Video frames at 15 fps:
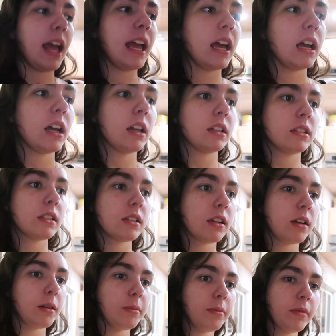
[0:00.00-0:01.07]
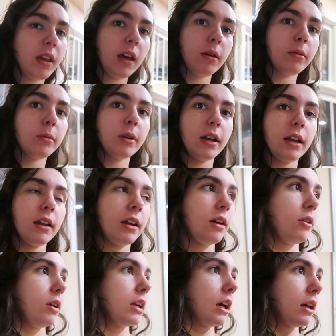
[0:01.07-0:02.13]
And um, yeah, we're hanging
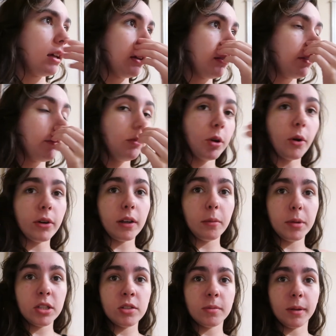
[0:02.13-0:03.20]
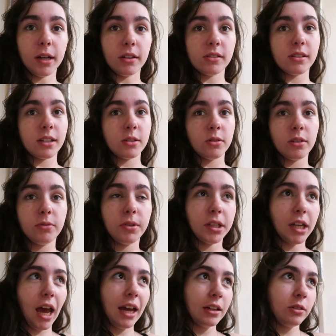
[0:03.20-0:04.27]
out and I we're going to the beach tomorrow, so that's really
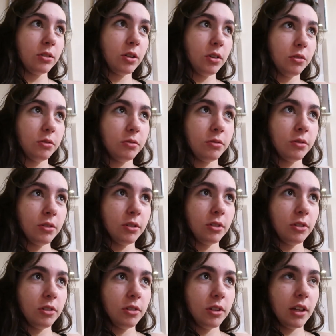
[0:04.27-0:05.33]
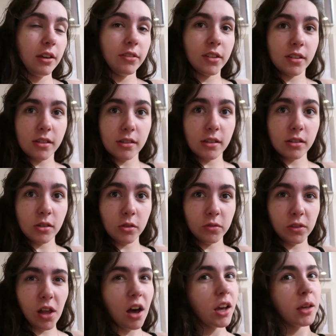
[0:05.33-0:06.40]
fun. I don't know if this is its own
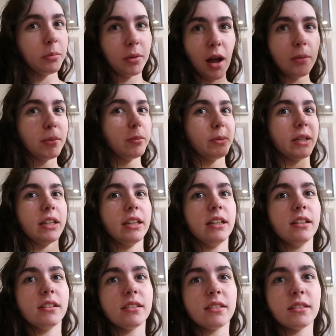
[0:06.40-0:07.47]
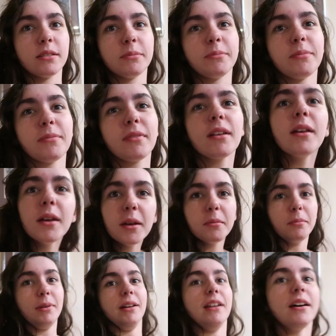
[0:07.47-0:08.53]
vlog, it probably is.
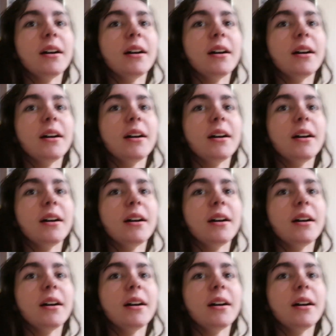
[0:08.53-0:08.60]
But